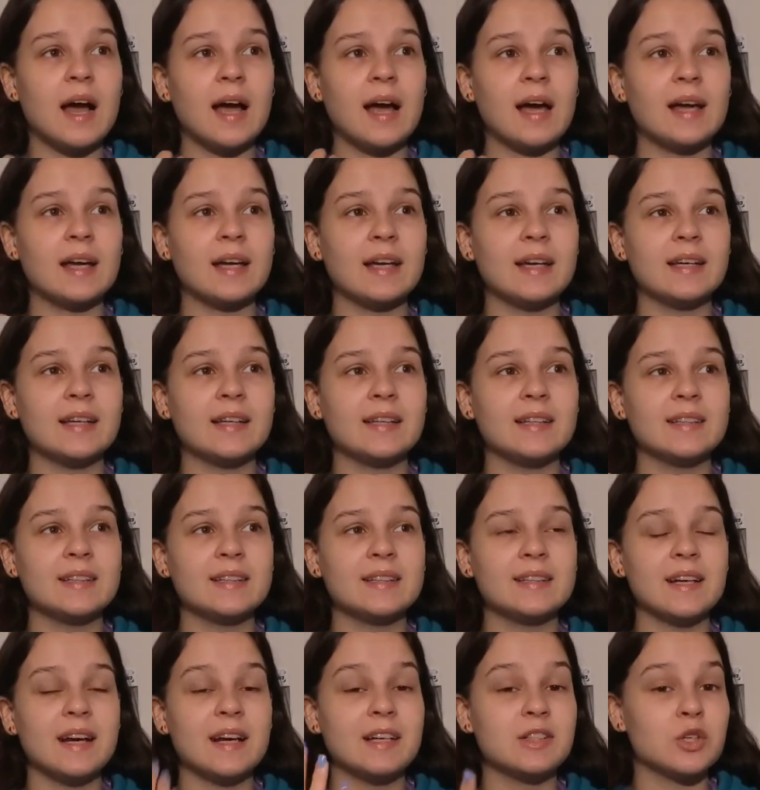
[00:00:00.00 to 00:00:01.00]
I
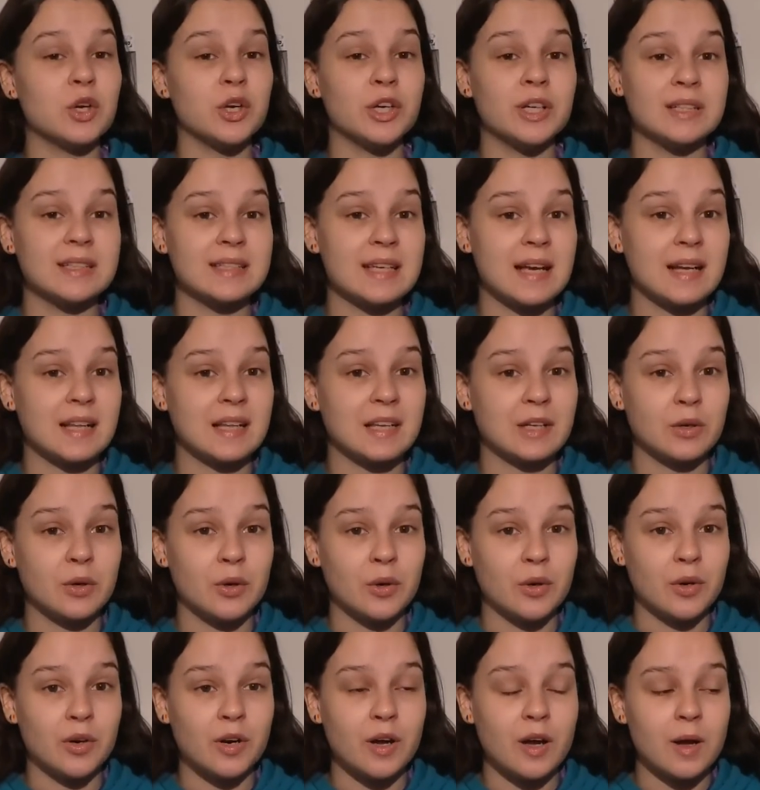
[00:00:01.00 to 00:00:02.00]
don't exactly
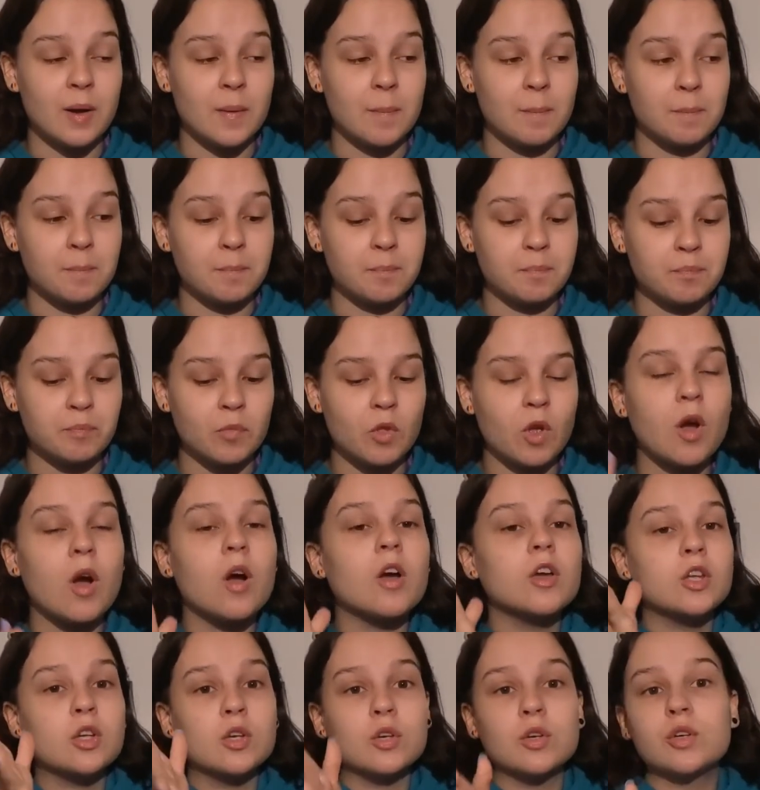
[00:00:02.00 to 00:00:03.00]
know.
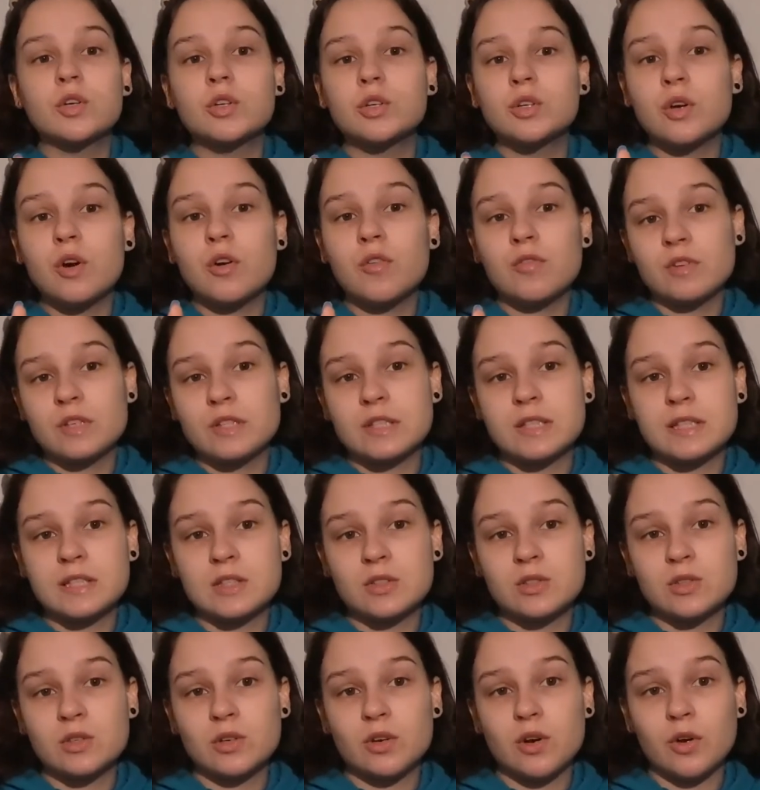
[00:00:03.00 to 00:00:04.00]
You can obviously
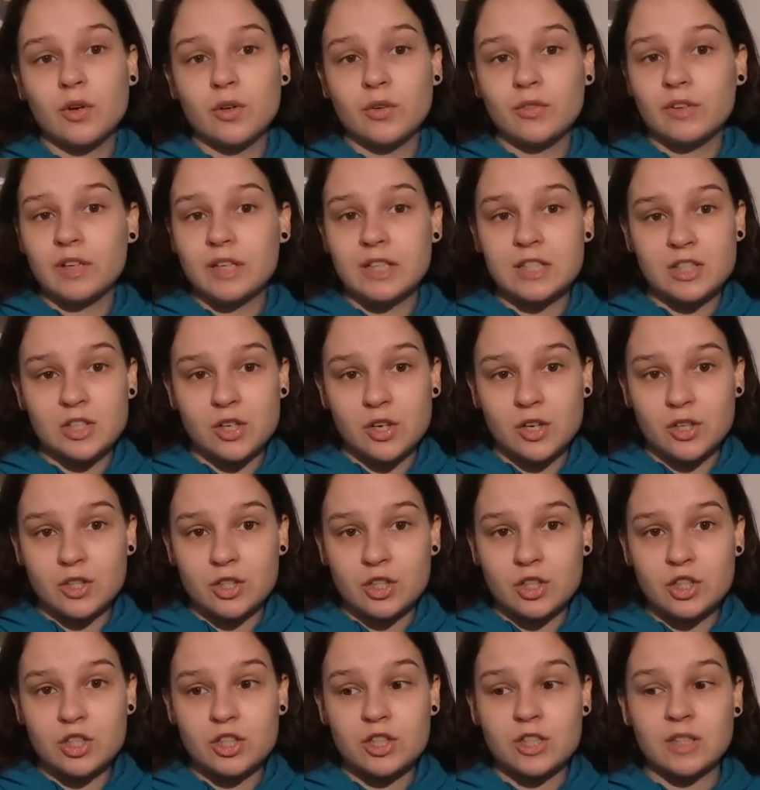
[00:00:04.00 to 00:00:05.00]
do your own
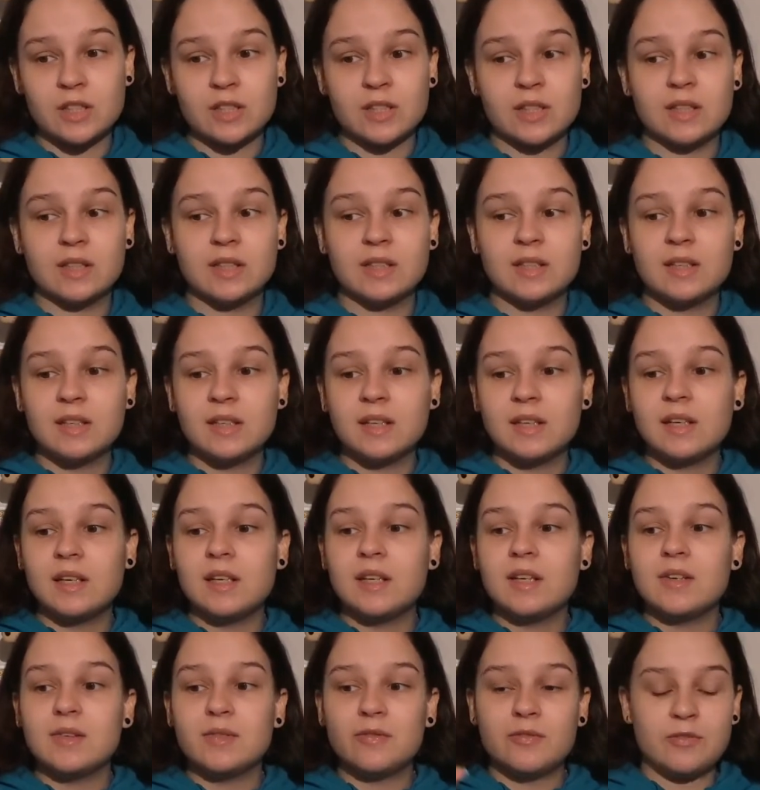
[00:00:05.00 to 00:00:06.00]
research to
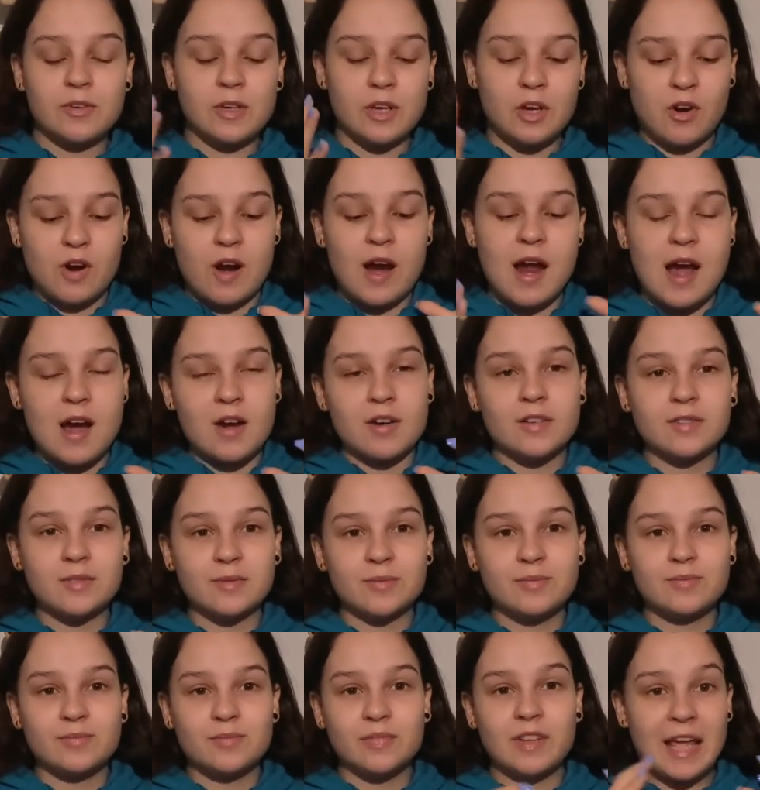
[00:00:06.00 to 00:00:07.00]
figure out
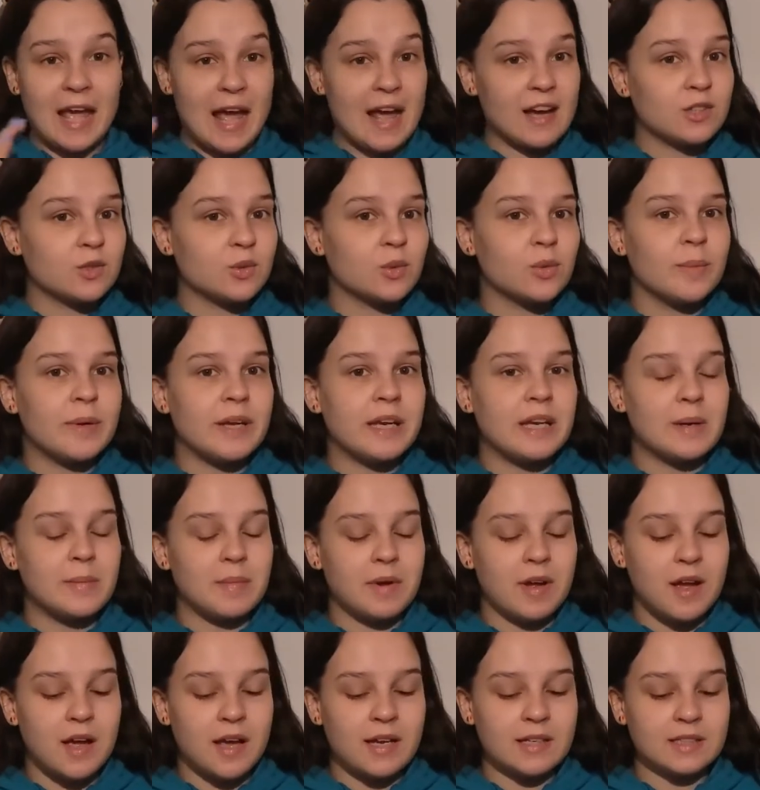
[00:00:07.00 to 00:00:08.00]
the actual meaning
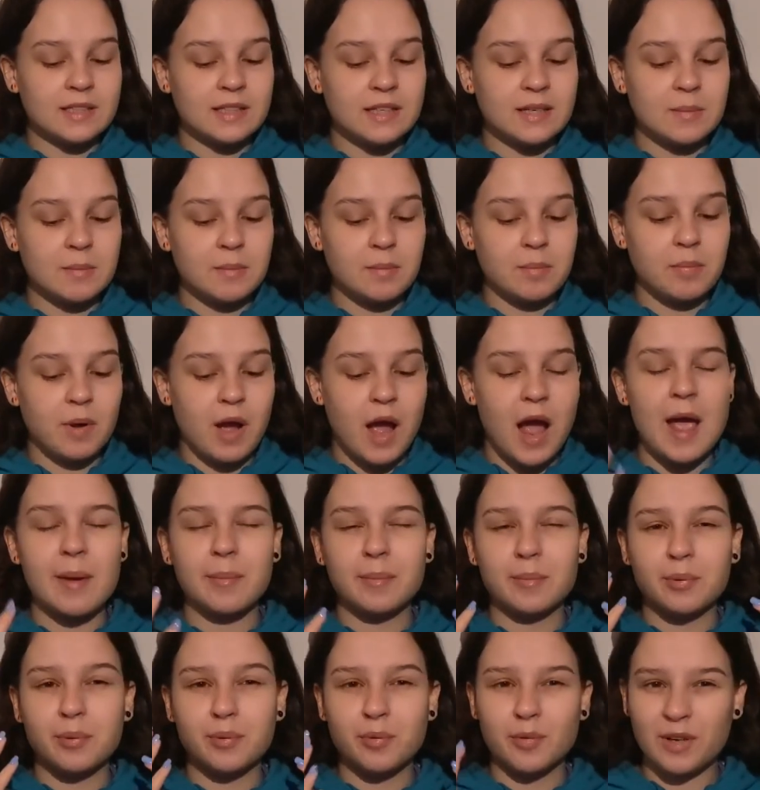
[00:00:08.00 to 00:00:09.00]
behind it, but
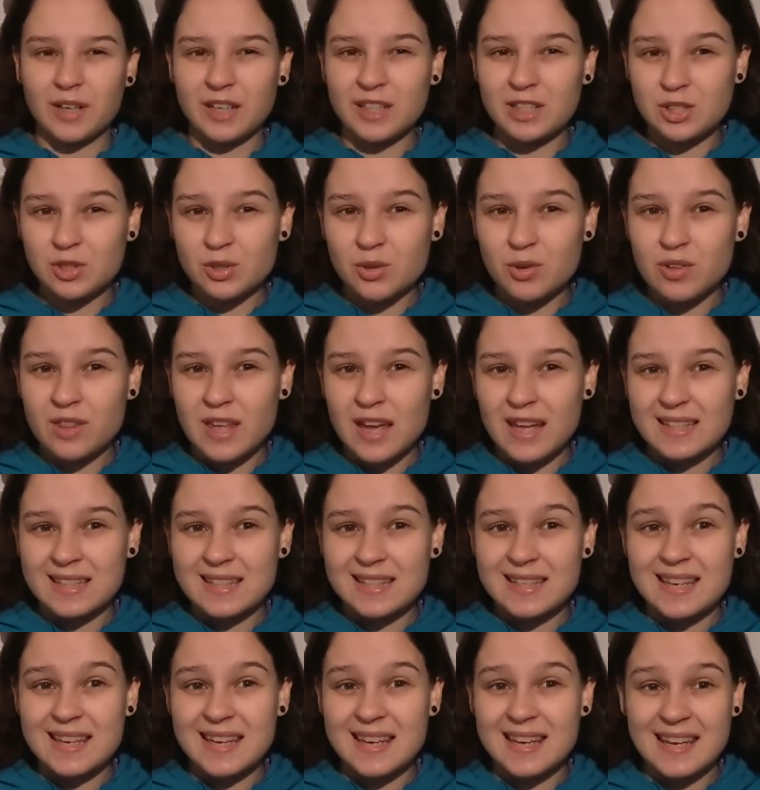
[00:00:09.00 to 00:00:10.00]
I'm pretty sure
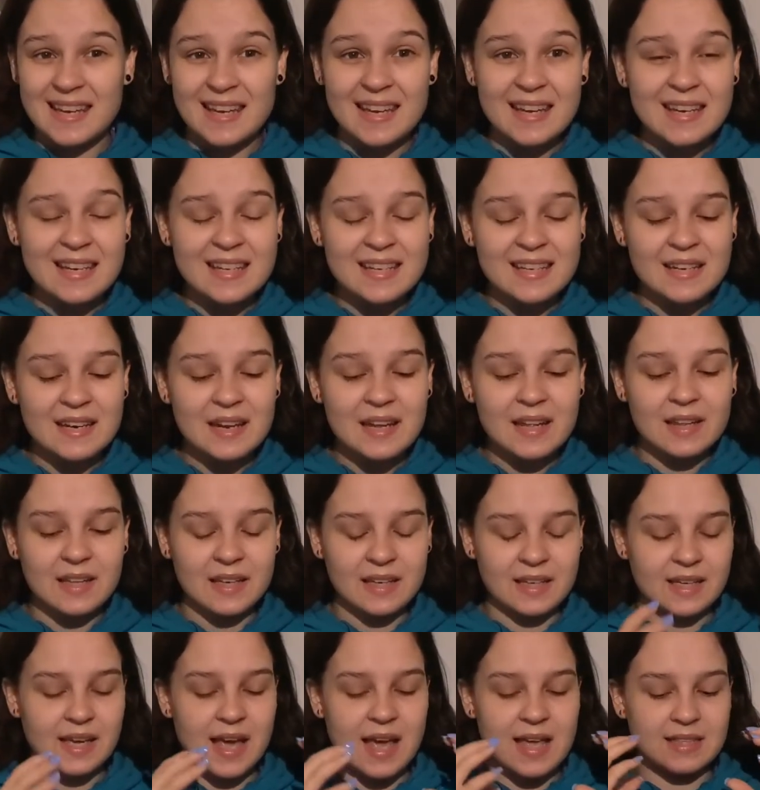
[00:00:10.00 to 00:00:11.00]
that's it.
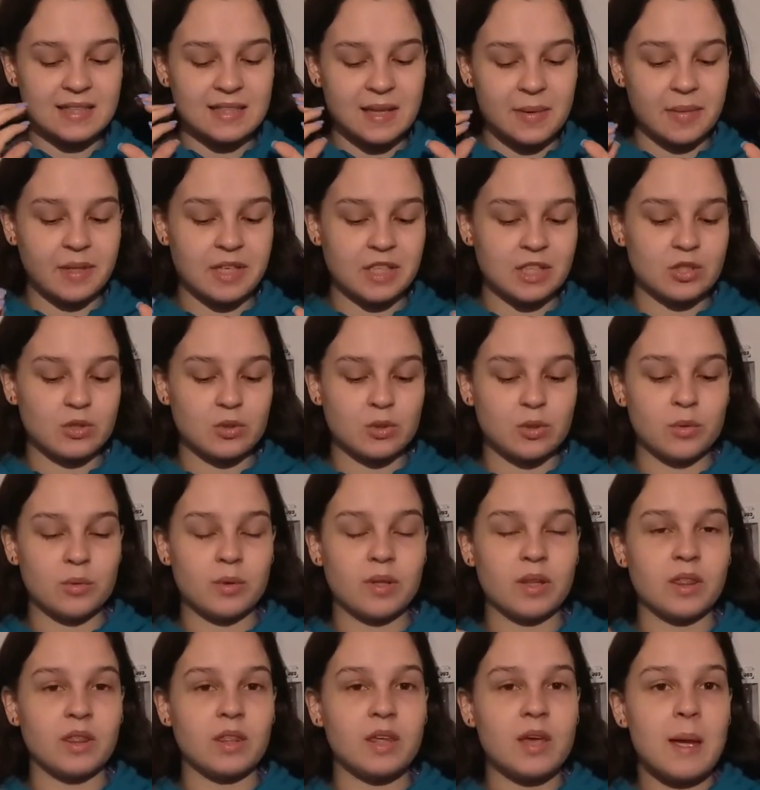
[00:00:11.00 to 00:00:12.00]
Like, it has something to do
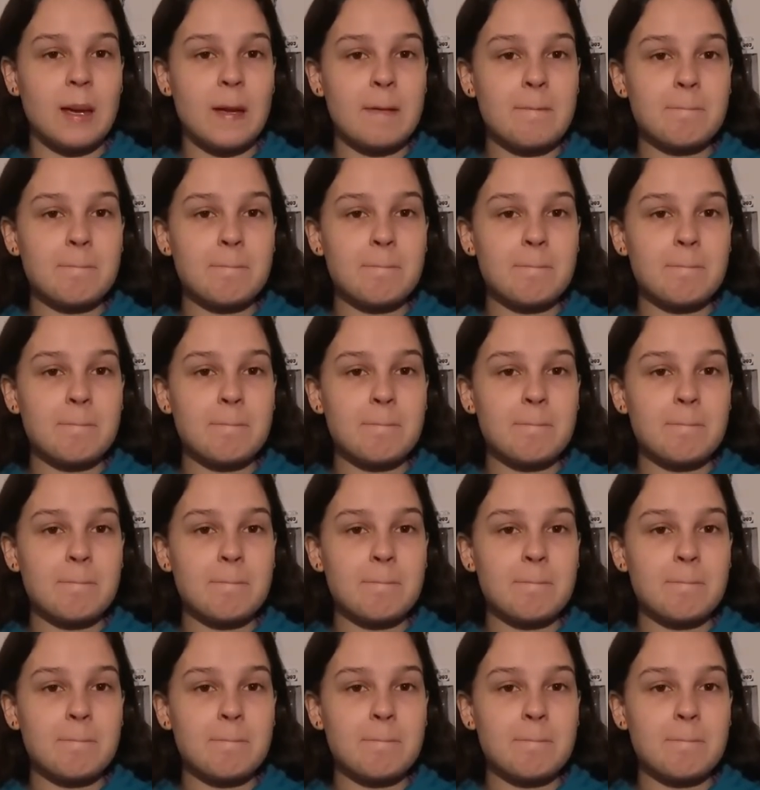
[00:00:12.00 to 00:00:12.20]
with,